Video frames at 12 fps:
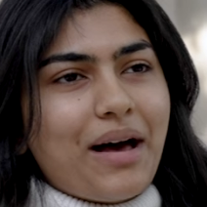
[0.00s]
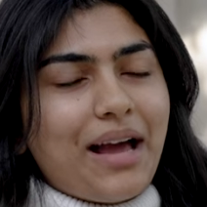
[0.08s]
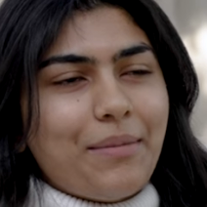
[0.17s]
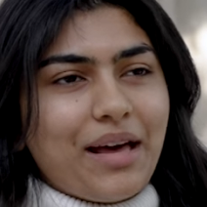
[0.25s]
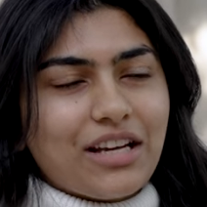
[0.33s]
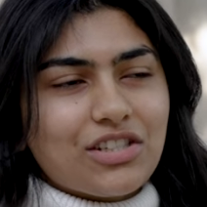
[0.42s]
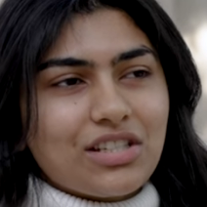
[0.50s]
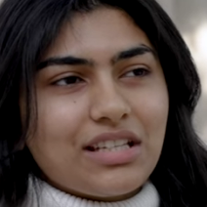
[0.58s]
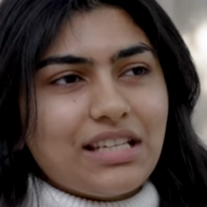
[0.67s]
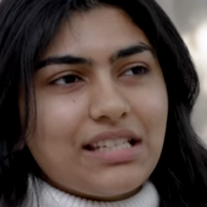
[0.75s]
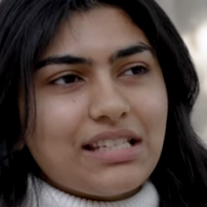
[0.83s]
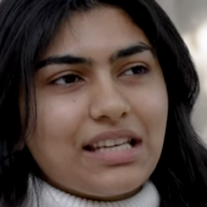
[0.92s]
I'm
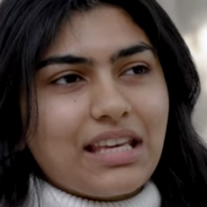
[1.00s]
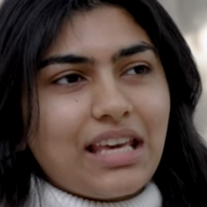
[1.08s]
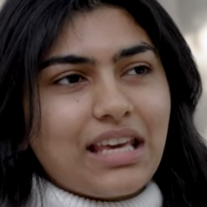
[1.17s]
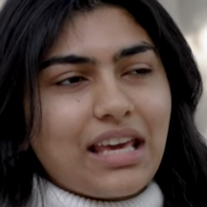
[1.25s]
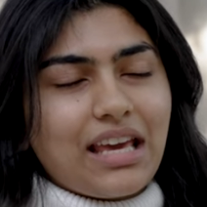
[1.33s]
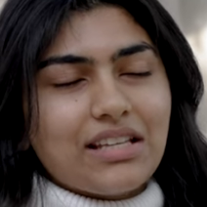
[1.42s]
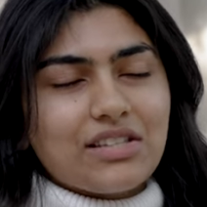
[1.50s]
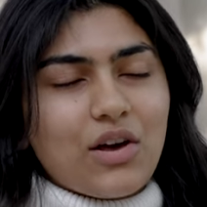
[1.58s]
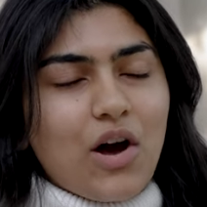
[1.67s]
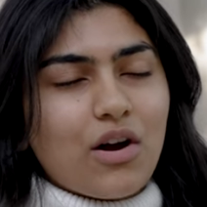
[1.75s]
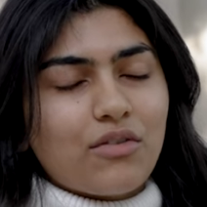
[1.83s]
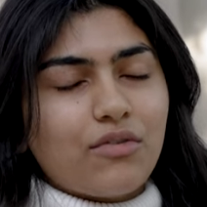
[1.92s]
actually singing a
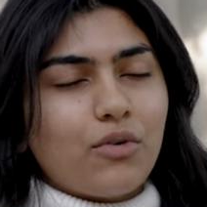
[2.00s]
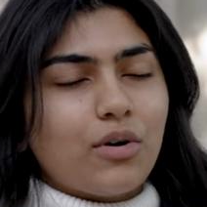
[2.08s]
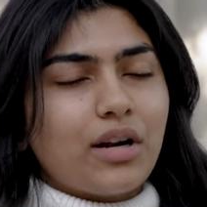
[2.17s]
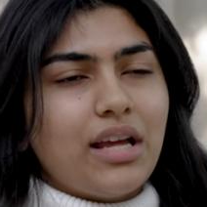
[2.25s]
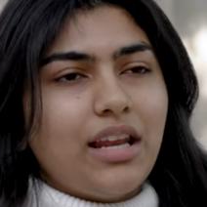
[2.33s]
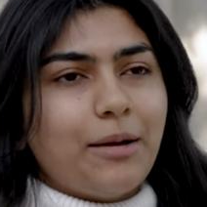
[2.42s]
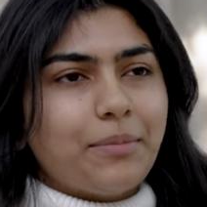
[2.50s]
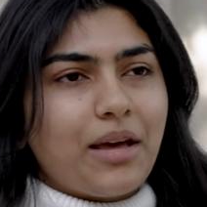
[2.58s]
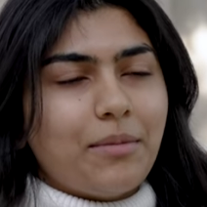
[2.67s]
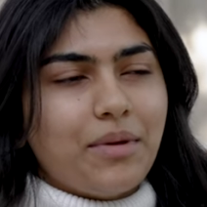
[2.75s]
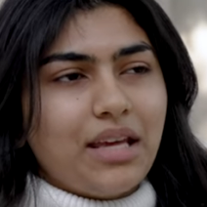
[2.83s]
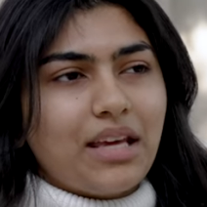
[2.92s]
song for an
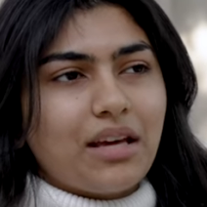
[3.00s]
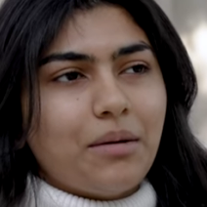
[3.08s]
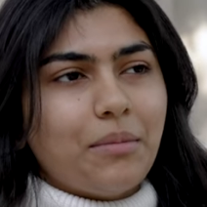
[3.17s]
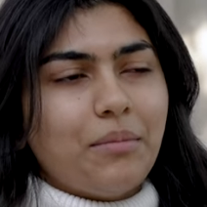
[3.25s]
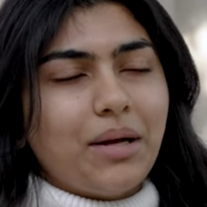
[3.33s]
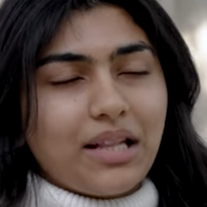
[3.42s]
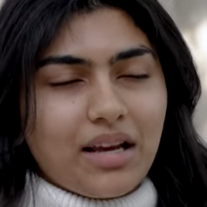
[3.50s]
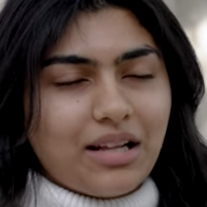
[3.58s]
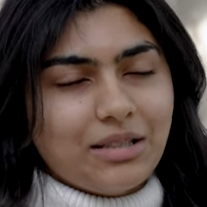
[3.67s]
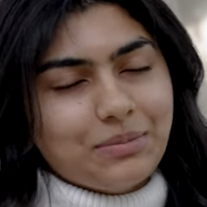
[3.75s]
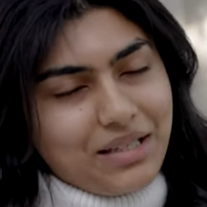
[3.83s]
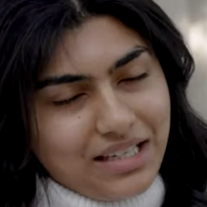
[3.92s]
upcoming
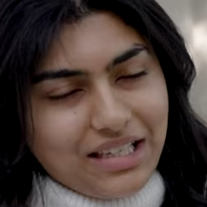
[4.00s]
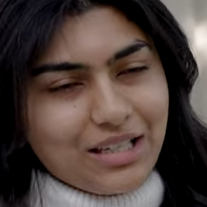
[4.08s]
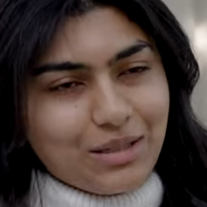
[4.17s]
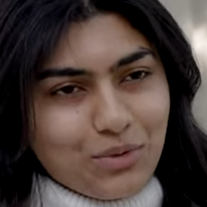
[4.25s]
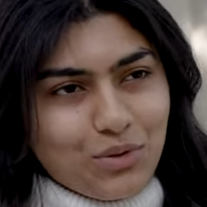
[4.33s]
Malayalam Indian